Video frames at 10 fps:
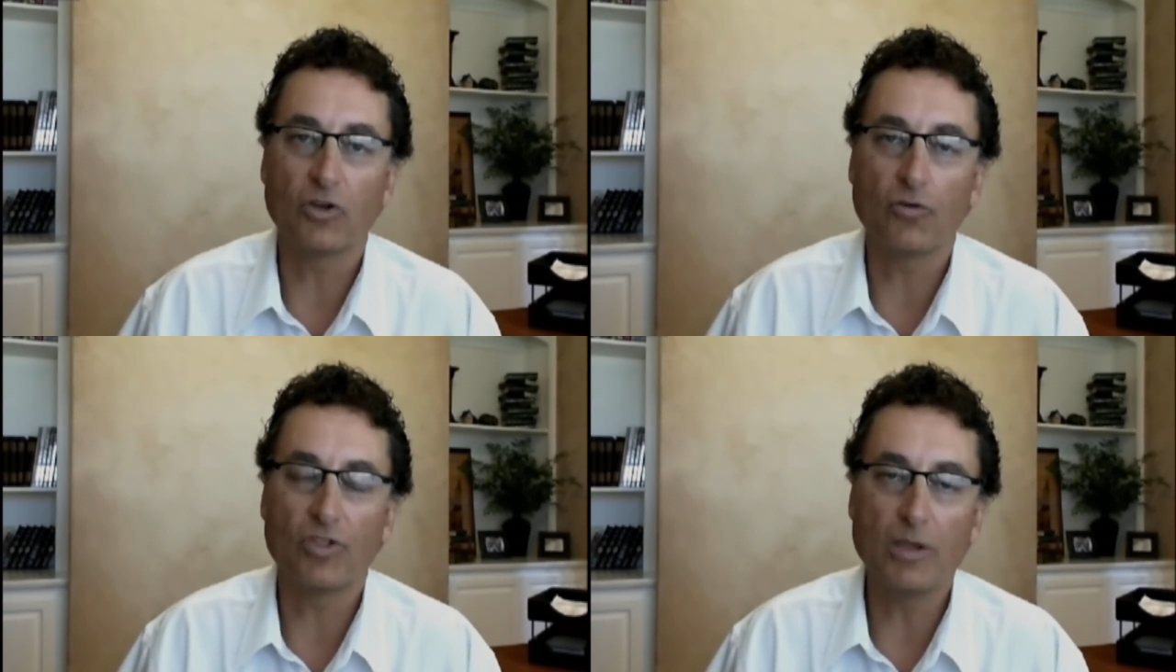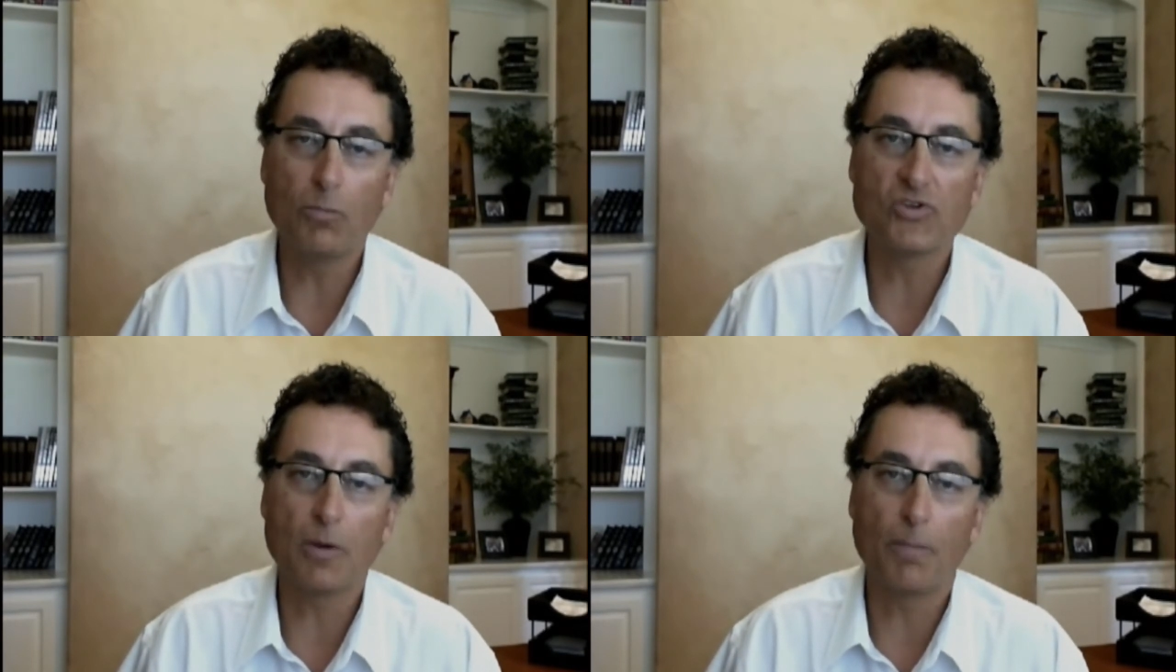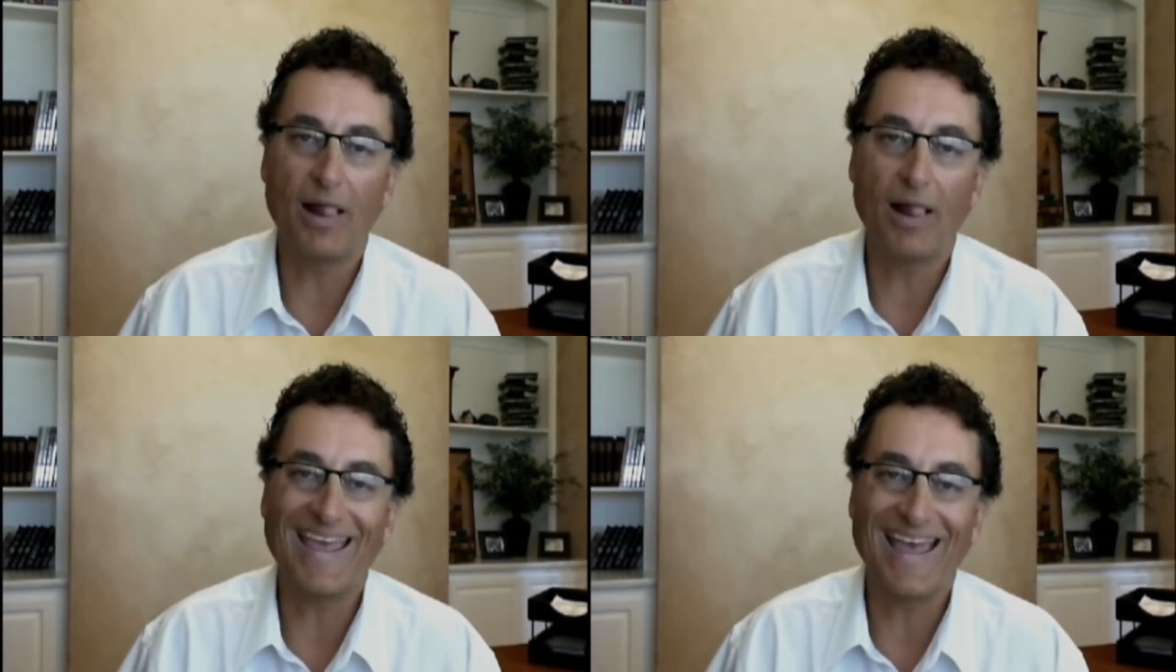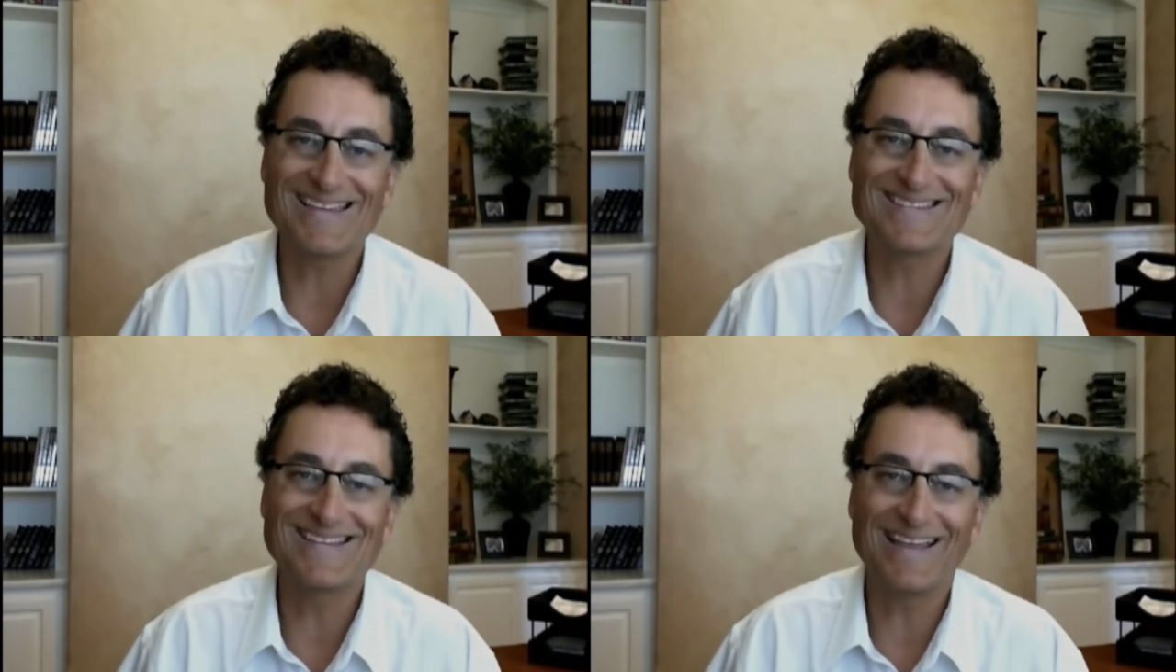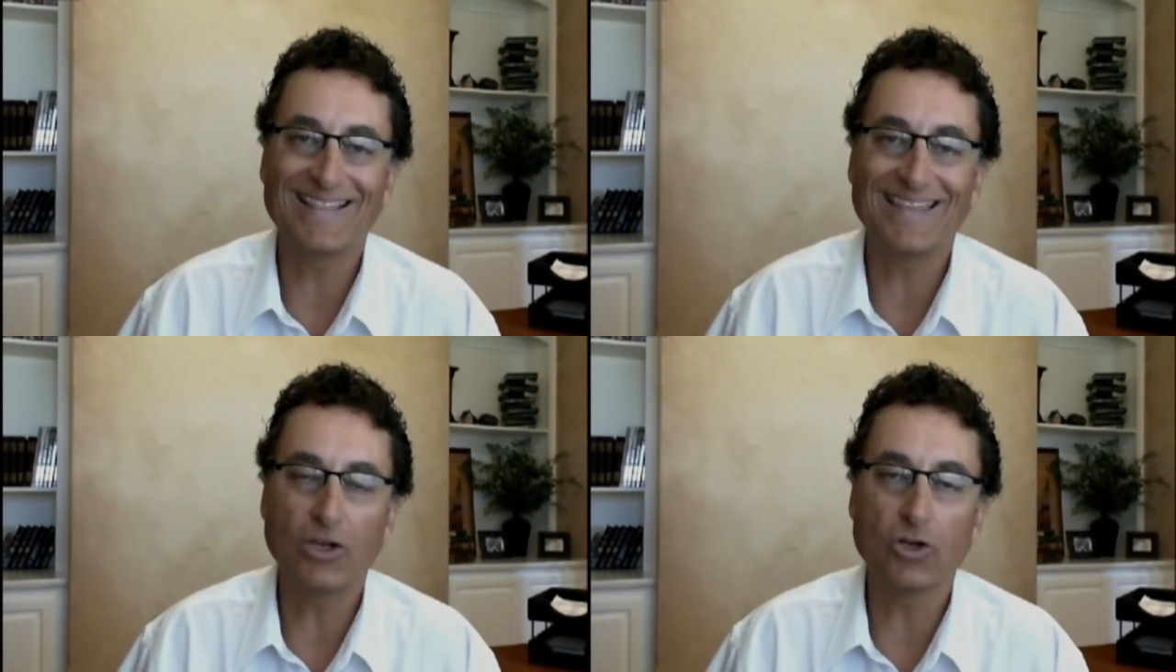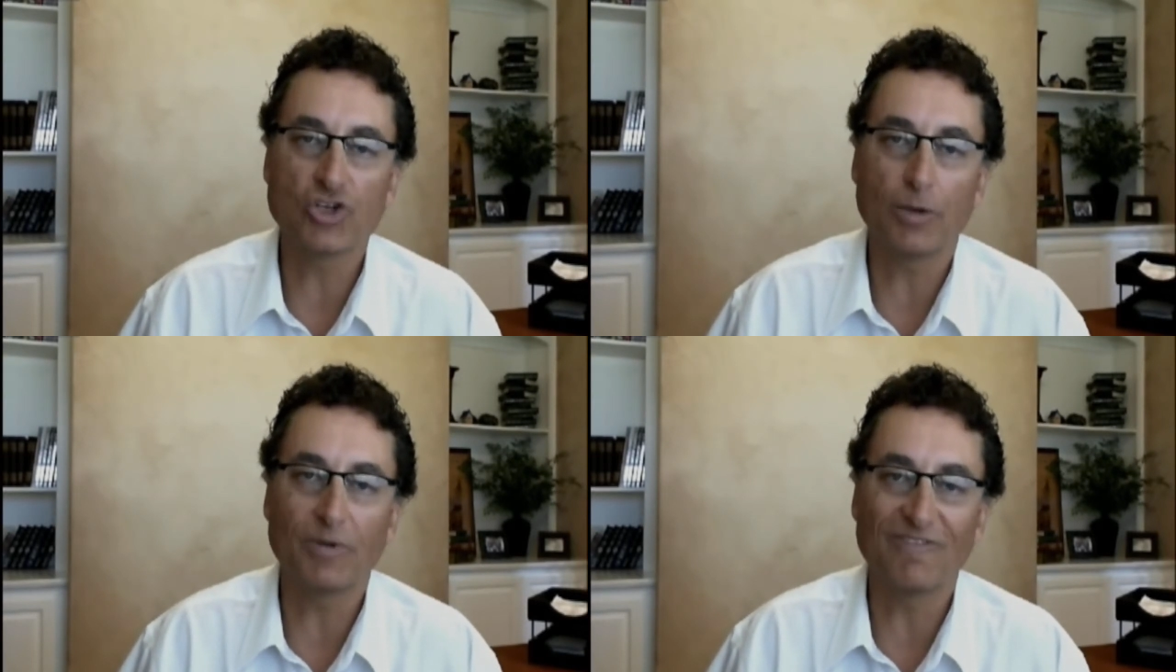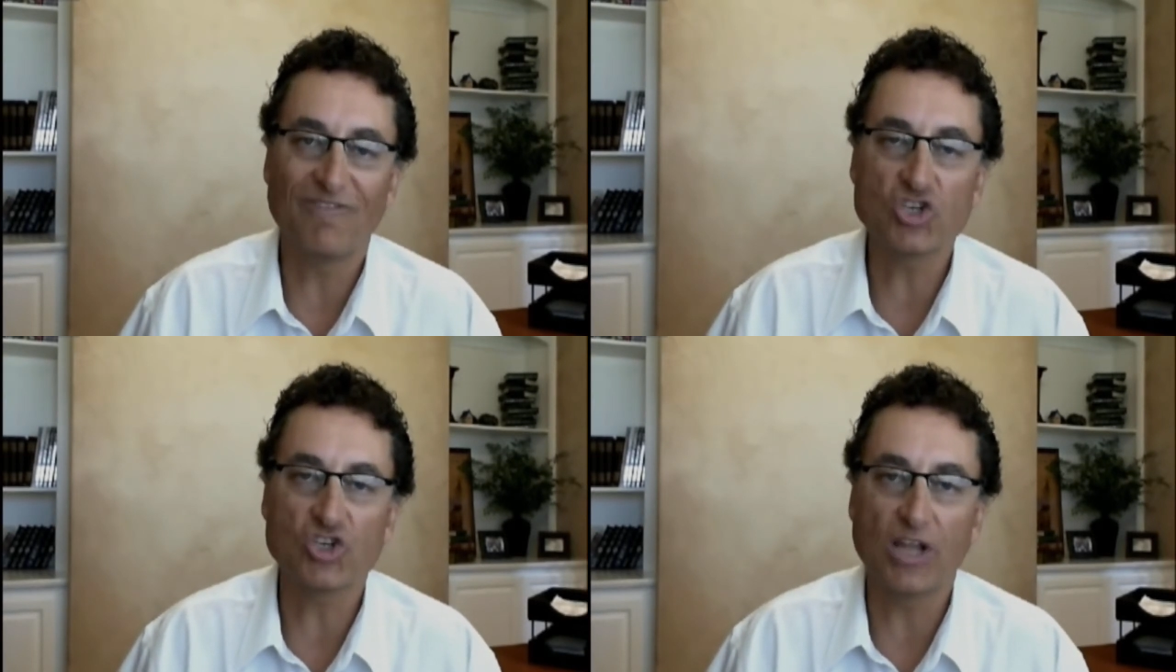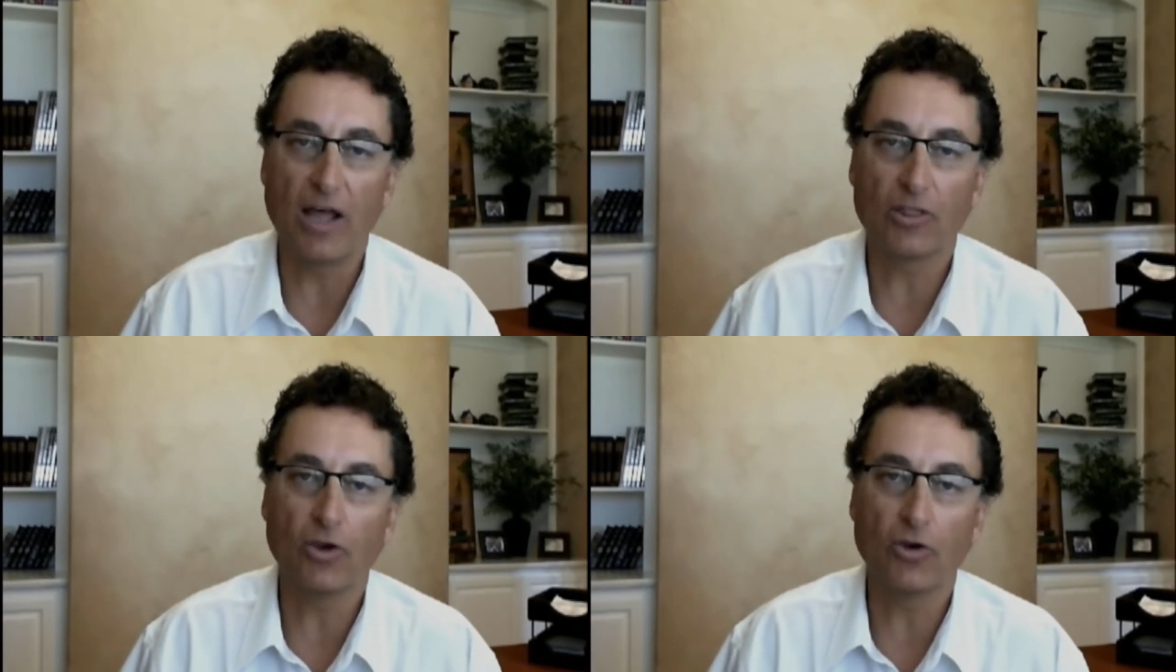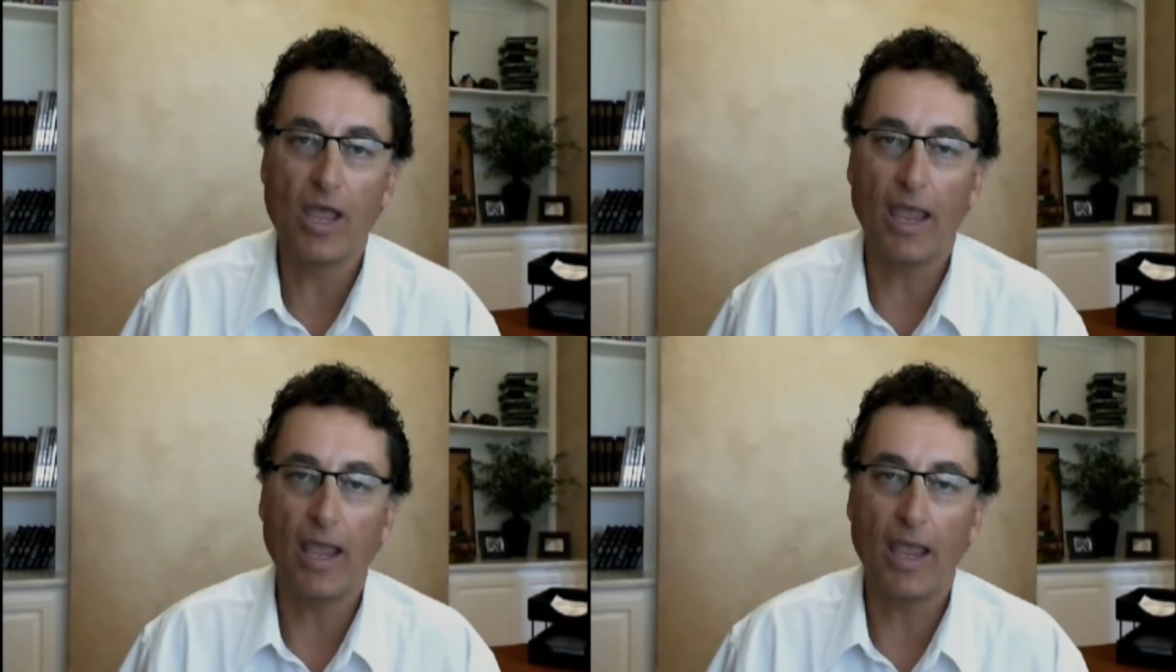the most compelling SDN leadership and vision out there.